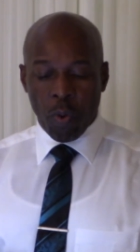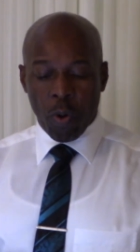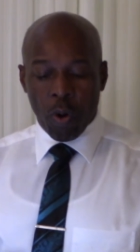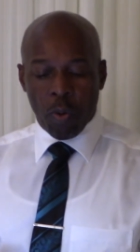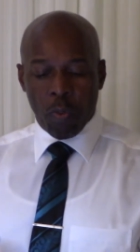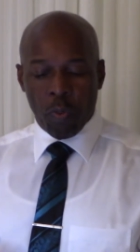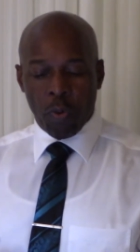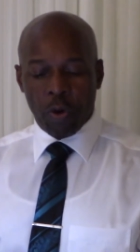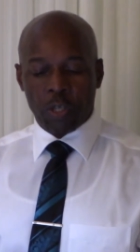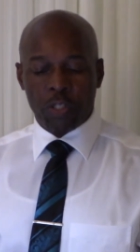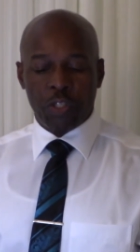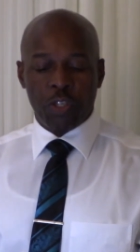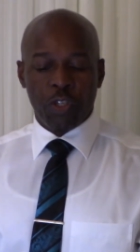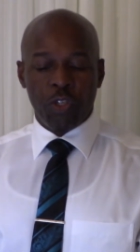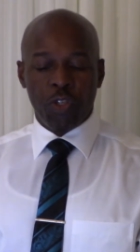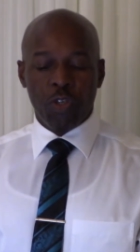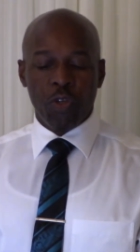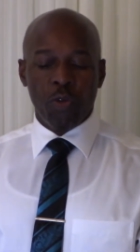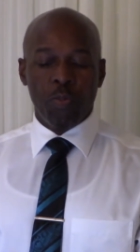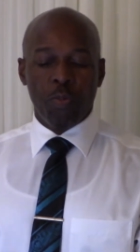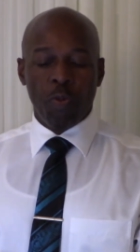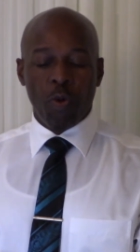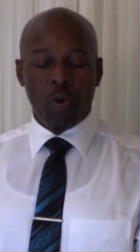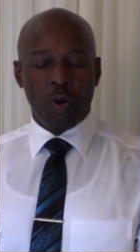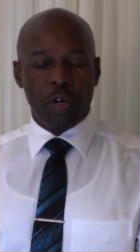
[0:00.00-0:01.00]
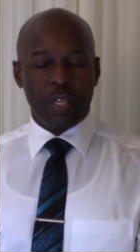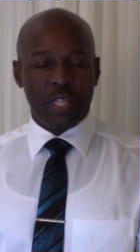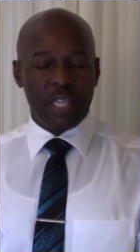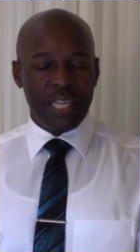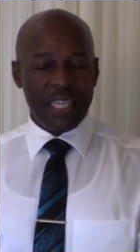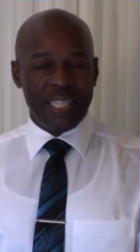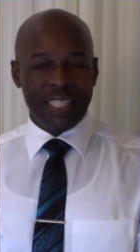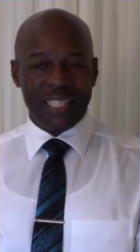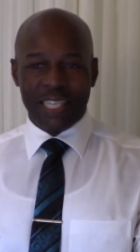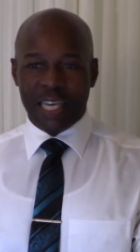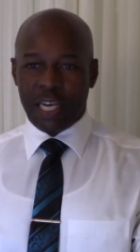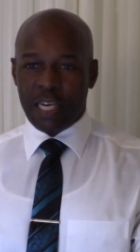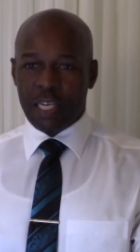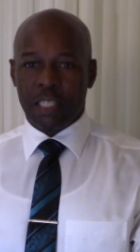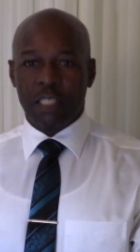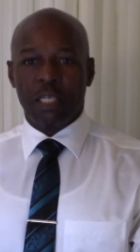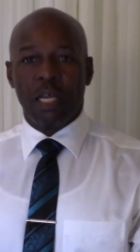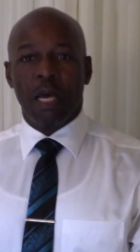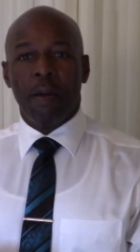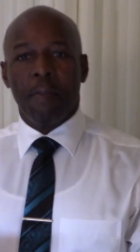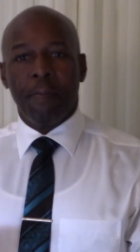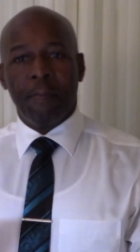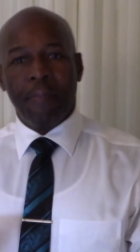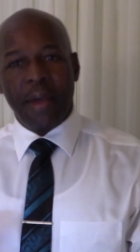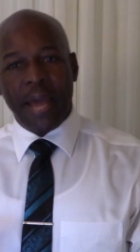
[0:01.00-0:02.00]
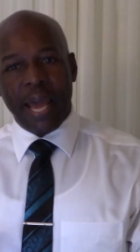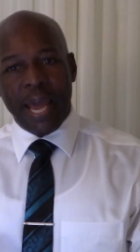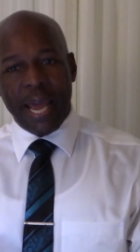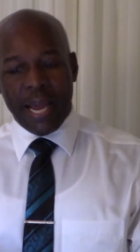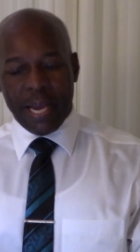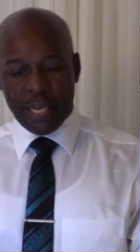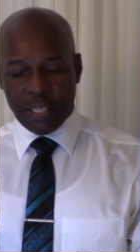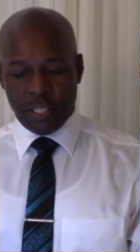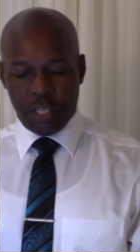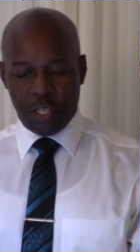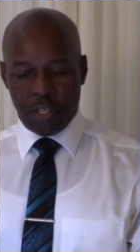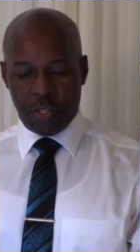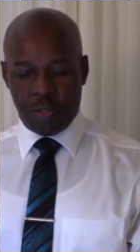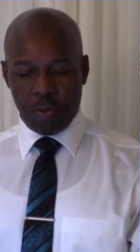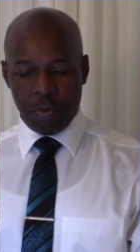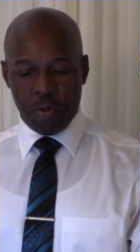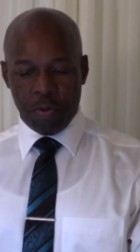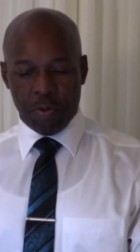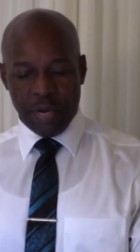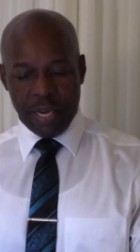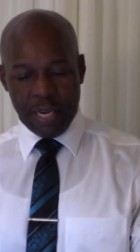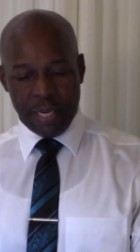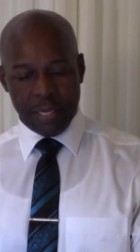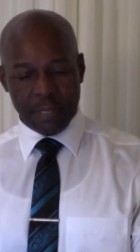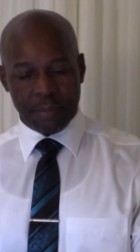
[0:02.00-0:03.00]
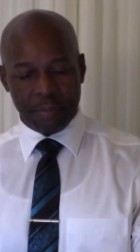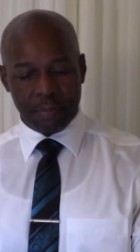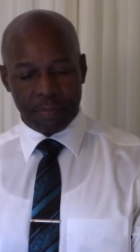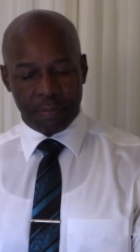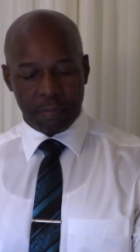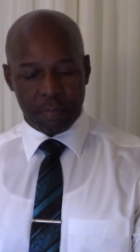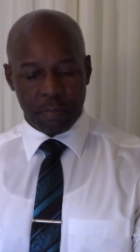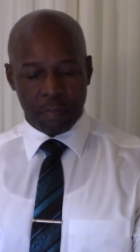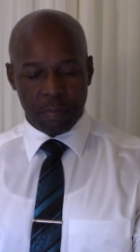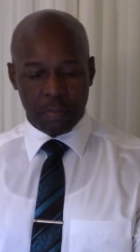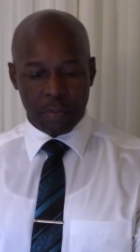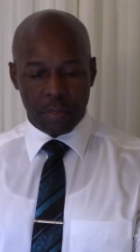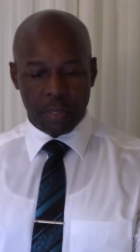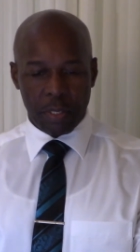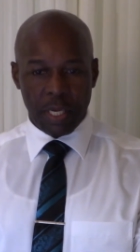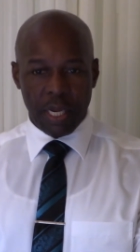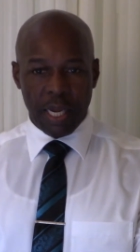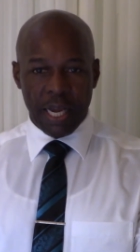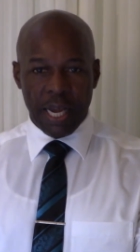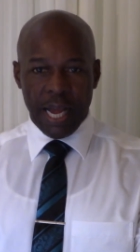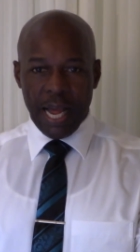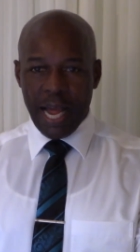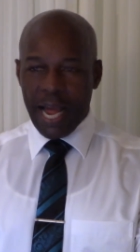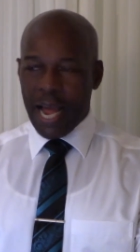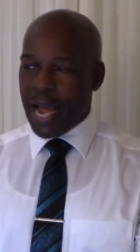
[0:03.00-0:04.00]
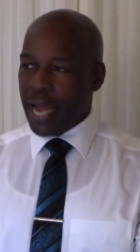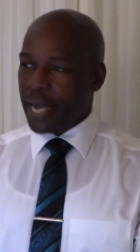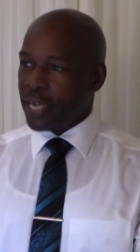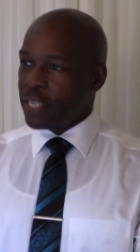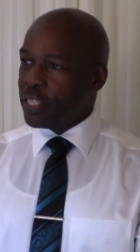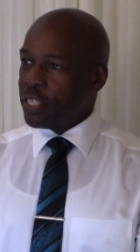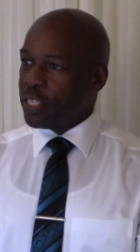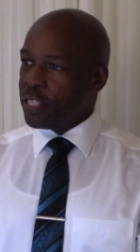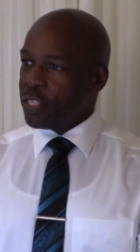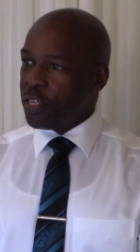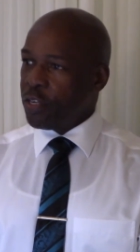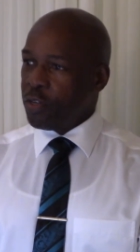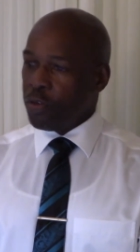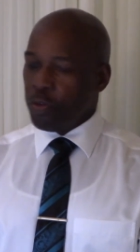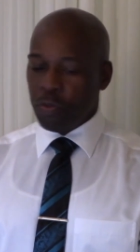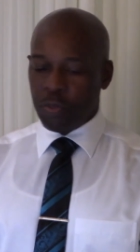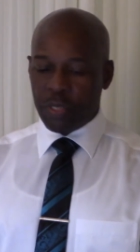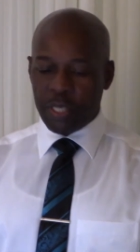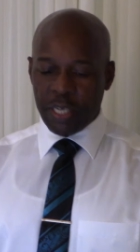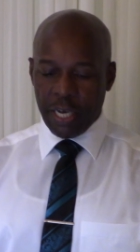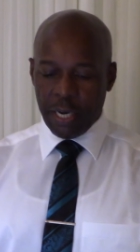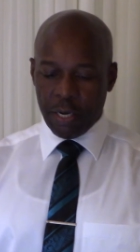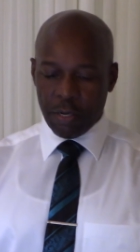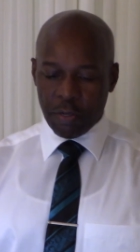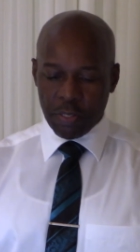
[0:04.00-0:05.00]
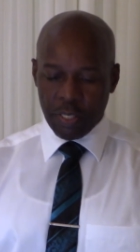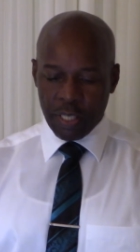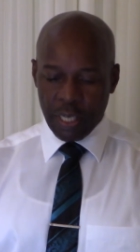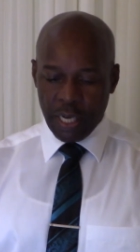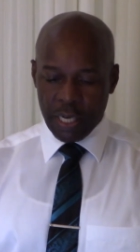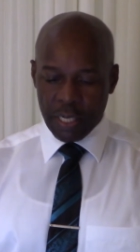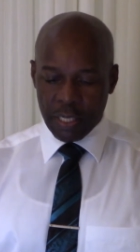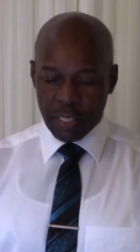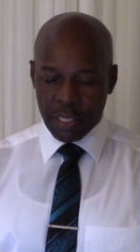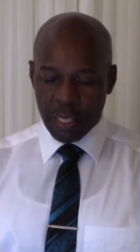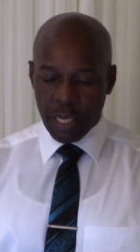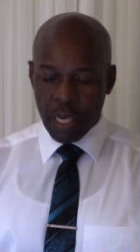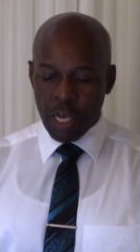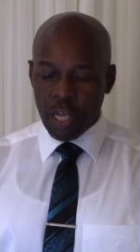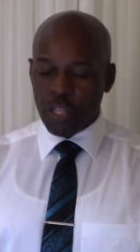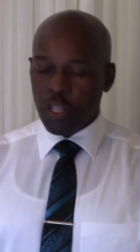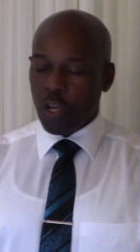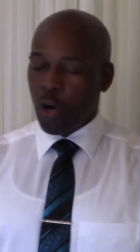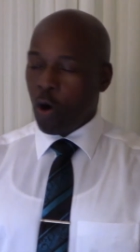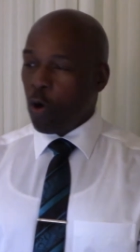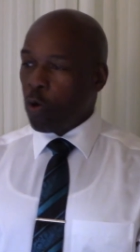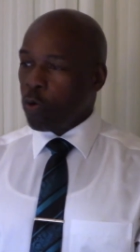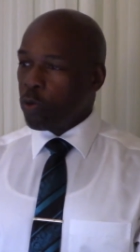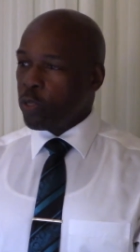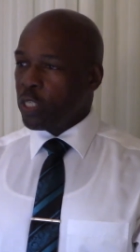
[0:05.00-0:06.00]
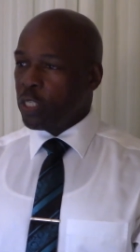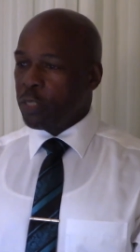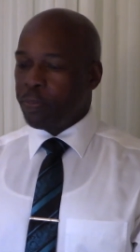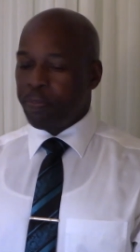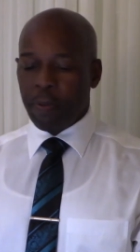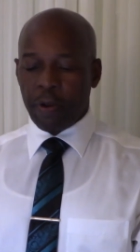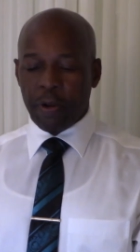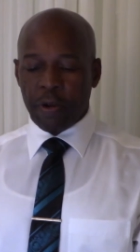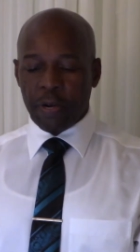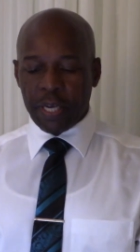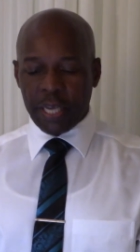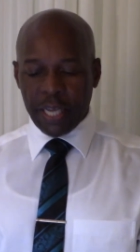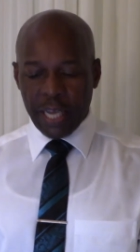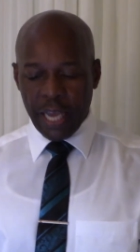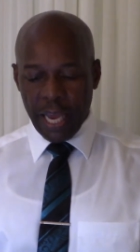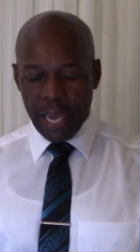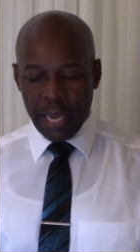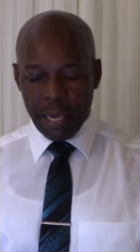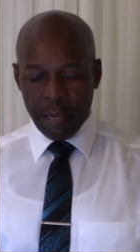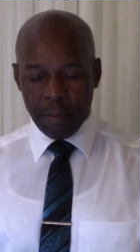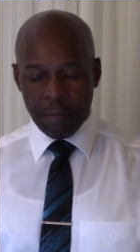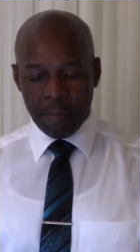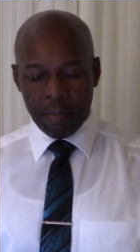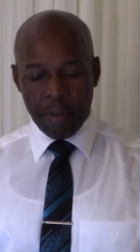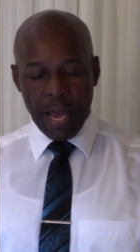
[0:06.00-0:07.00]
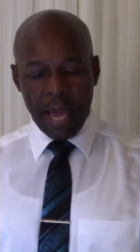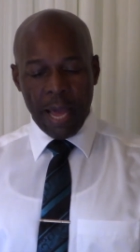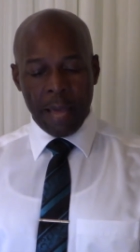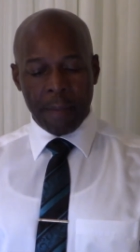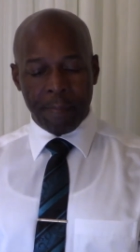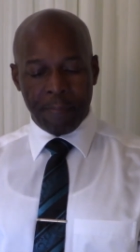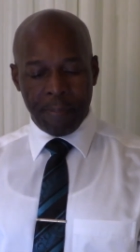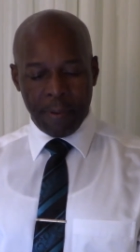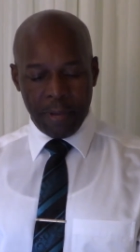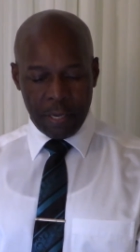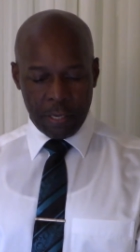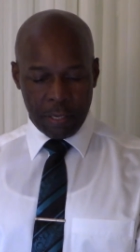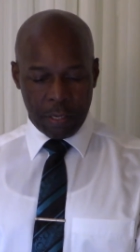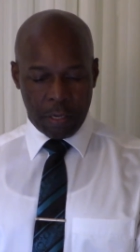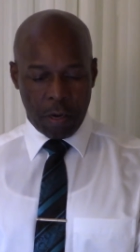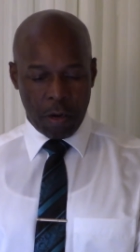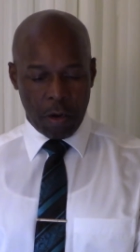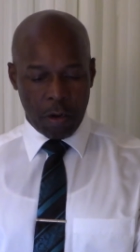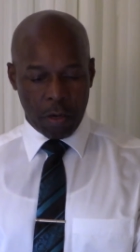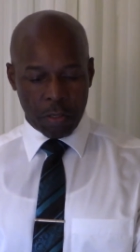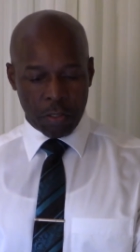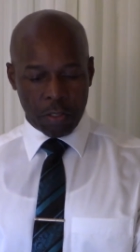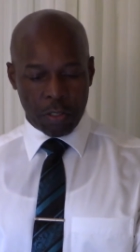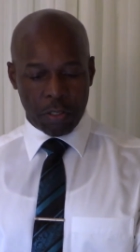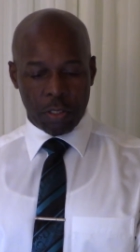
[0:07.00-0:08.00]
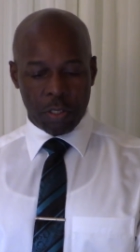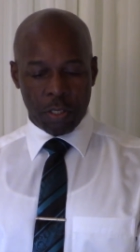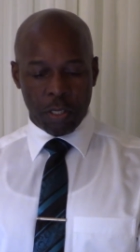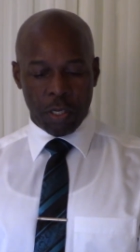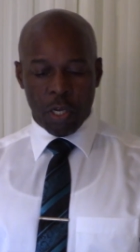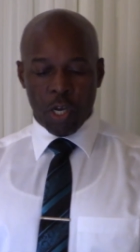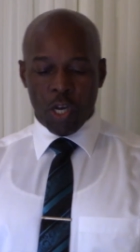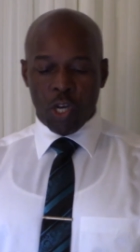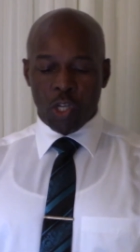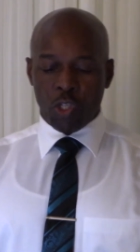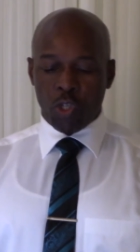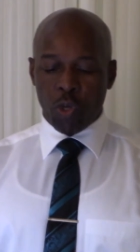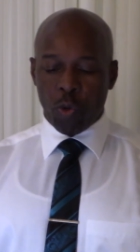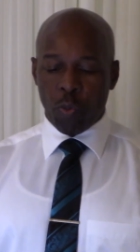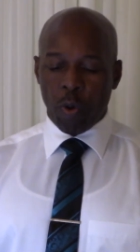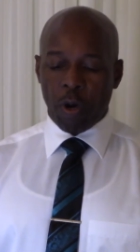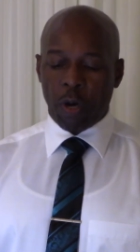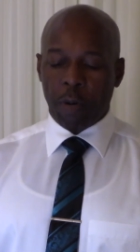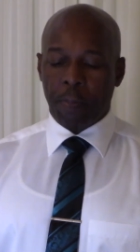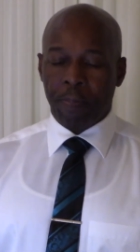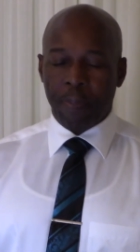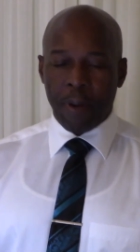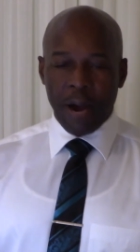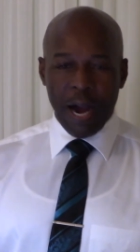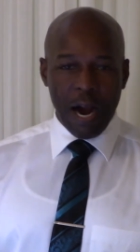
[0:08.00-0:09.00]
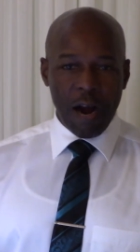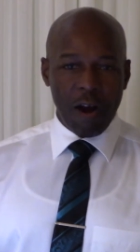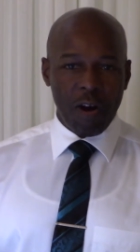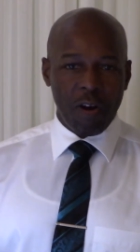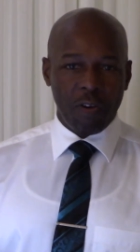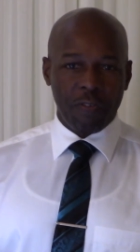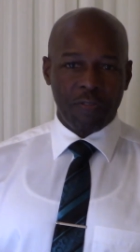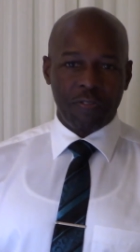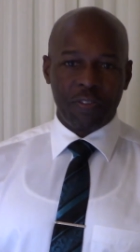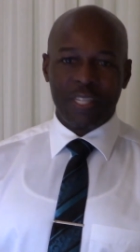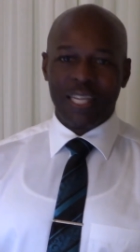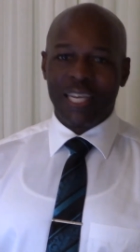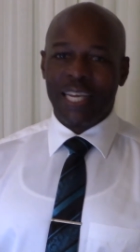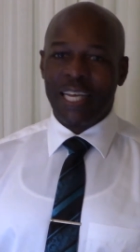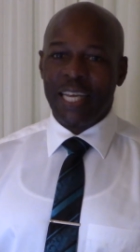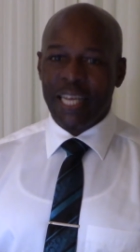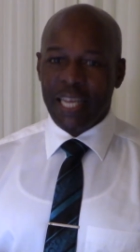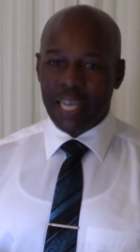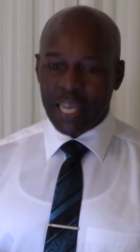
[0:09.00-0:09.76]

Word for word: We're to do more than just pass through it. Acts 2 tells us the Holy Spirit came at Pentecost to work powerfully